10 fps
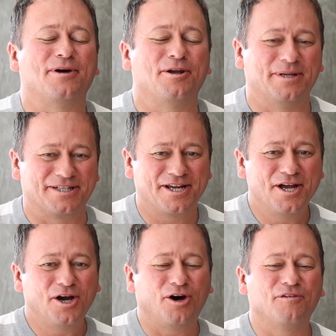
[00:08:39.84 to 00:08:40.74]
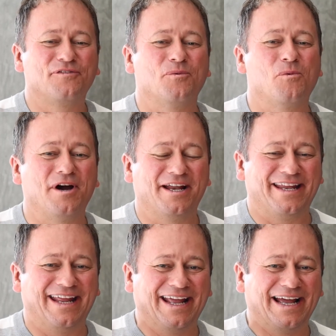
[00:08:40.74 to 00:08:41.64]
moment of the wine
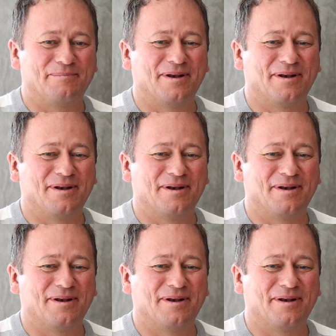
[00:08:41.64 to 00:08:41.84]
year.